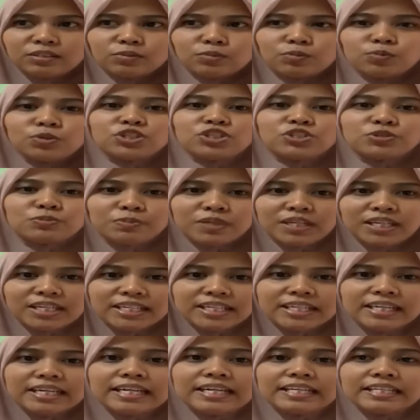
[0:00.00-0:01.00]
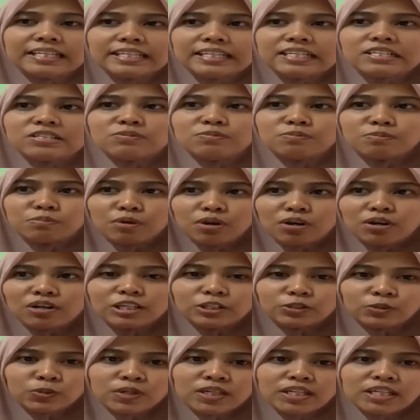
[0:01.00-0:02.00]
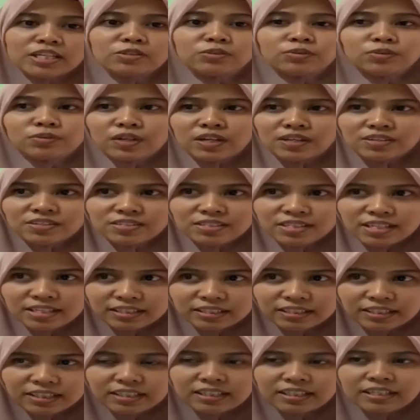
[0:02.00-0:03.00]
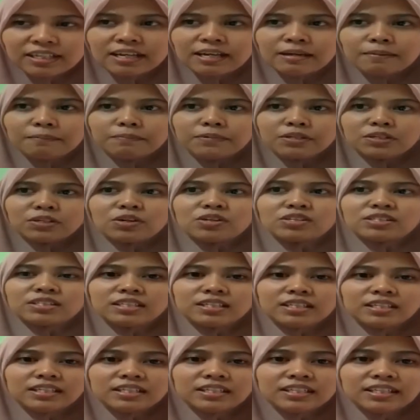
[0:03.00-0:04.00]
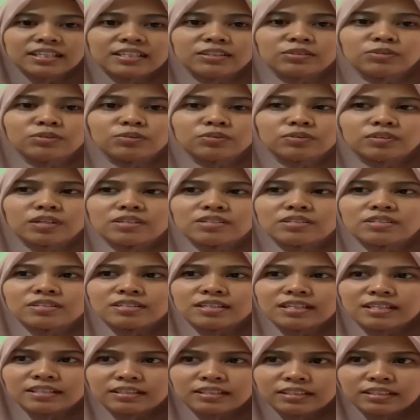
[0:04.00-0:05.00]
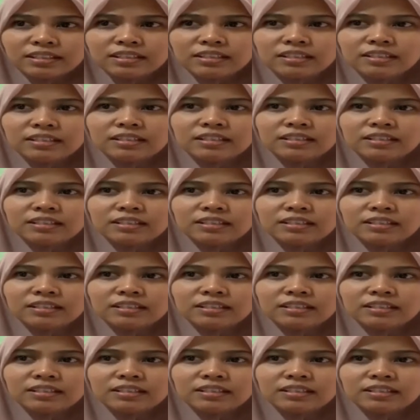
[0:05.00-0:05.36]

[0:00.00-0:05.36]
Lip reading: which means it is more liquid in 2019 because in 2019